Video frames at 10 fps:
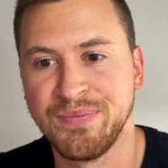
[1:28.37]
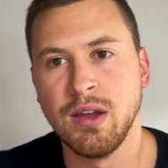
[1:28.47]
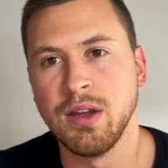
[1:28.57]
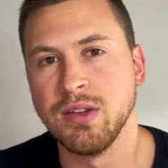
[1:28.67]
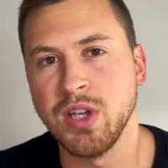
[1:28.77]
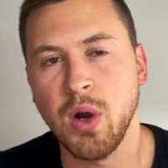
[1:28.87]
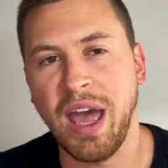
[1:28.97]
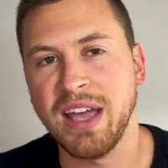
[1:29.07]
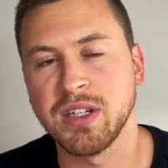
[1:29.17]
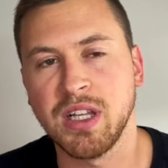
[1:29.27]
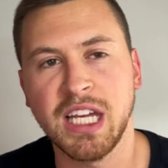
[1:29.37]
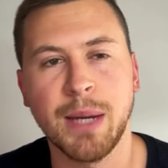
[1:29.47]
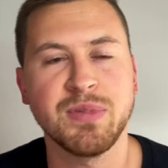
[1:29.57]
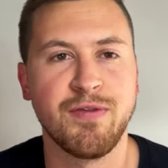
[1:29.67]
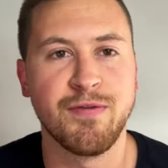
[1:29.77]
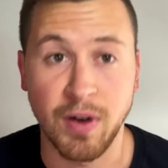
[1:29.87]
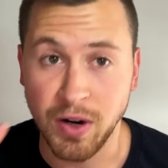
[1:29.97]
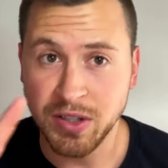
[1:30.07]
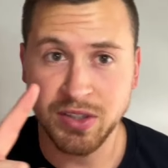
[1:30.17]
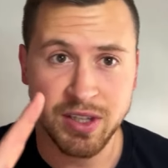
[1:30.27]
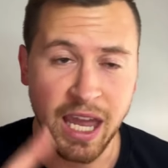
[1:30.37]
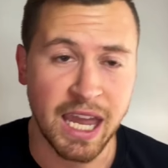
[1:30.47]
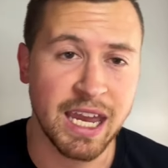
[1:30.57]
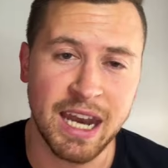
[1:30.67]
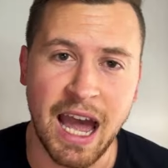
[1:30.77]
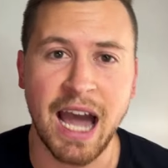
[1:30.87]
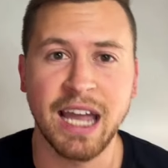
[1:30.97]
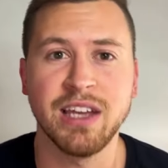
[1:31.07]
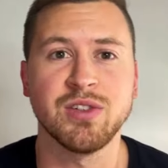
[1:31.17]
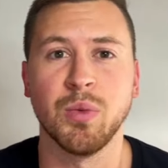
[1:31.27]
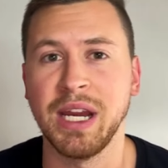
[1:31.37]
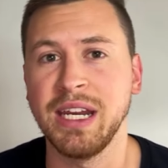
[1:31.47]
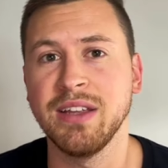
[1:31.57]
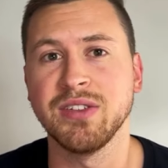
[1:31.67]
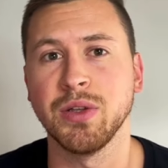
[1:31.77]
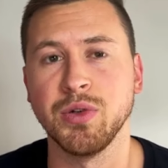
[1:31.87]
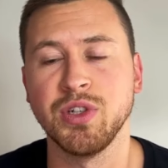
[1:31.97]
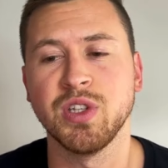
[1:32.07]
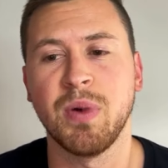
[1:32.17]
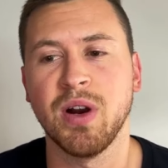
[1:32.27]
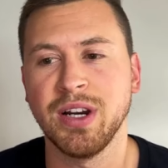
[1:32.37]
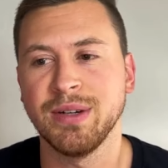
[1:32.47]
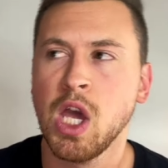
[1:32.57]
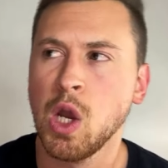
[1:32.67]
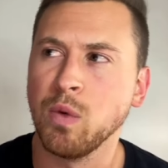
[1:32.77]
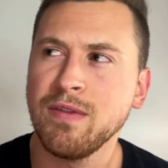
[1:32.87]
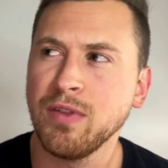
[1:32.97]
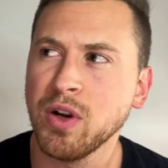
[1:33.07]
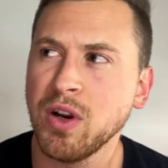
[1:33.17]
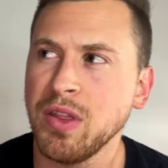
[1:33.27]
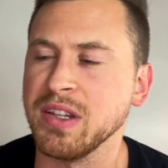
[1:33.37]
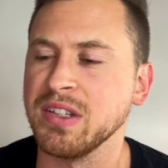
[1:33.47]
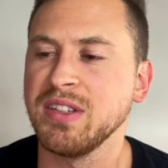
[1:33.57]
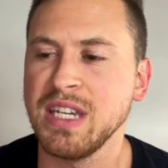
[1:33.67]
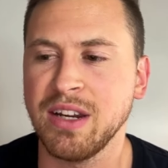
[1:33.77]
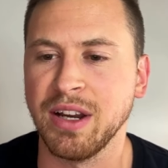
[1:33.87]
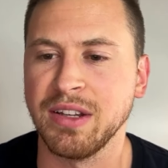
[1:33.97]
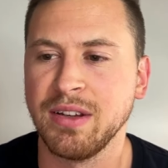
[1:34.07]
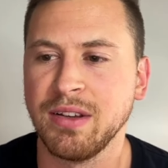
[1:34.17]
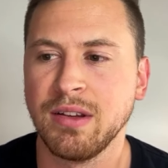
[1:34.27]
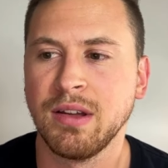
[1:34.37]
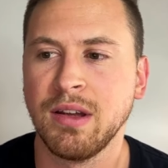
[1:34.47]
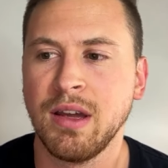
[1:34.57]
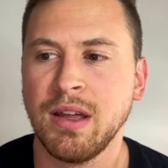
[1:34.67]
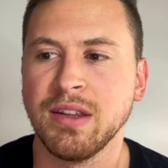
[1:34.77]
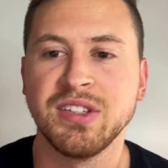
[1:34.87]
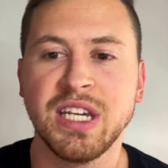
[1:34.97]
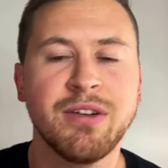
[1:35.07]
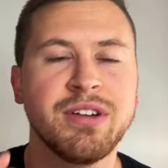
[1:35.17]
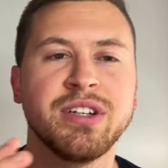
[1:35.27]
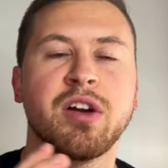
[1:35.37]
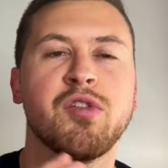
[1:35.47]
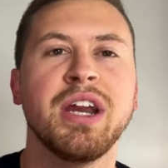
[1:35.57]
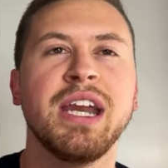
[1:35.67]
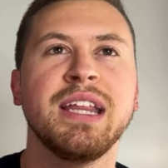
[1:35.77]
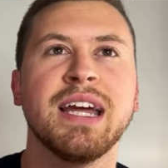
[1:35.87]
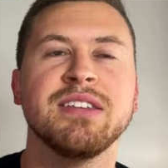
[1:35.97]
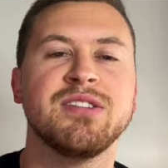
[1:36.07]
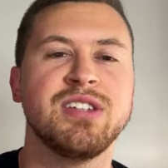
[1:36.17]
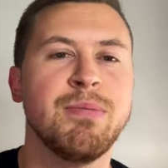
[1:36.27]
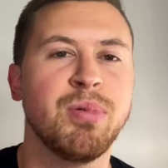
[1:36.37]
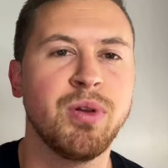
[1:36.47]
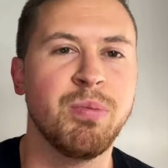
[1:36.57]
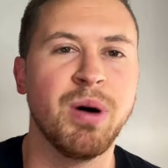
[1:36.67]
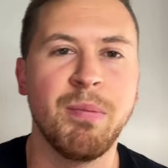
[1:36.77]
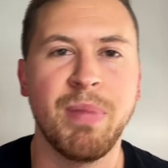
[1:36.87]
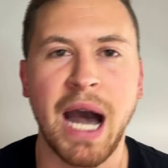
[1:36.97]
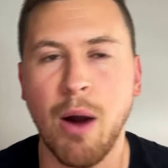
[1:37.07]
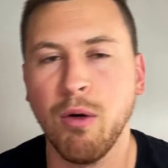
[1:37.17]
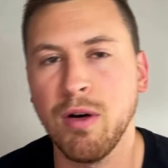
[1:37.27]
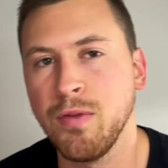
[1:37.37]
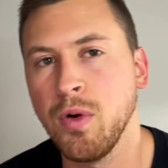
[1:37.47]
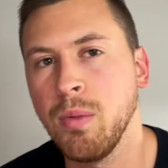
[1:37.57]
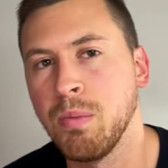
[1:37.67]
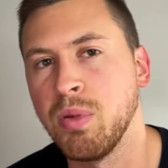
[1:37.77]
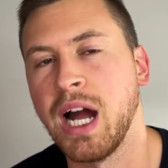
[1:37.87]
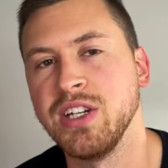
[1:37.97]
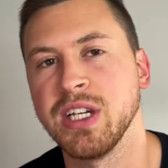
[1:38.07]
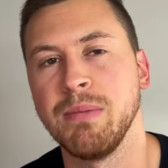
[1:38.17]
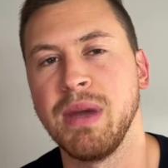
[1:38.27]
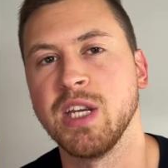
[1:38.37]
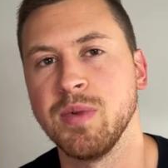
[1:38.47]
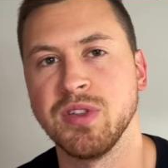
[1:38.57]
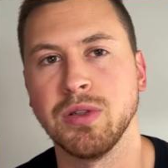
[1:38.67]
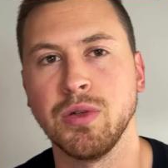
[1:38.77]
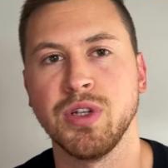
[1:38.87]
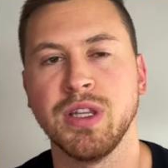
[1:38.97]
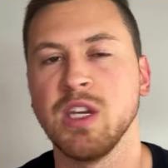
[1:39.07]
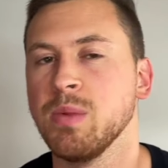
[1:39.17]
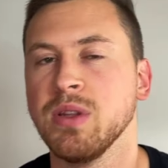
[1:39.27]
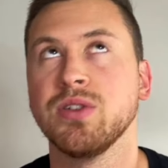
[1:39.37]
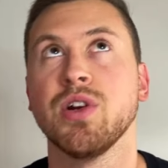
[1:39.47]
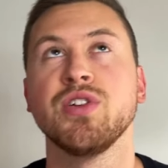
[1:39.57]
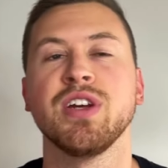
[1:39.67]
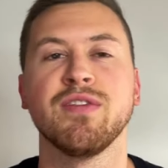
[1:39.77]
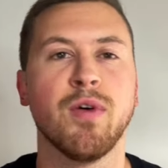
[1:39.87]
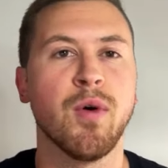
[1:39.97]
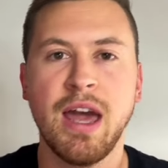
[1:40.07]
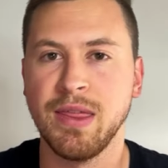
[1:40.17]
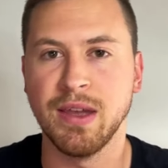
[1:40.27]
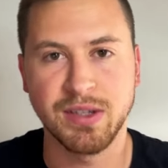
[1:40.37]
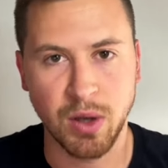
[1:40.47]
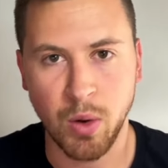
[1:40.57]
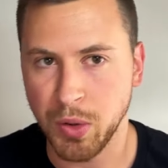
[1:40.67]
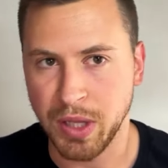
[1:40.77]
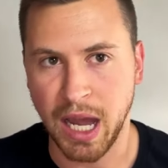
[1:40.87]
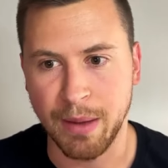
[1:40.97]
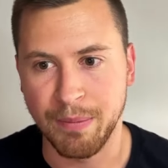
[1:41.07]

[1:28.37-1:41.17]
So as ClickUp's first and highest rated solutions partner, we've learned the secret to creating that simple but powerful project management solution that you've been searching for this whole time.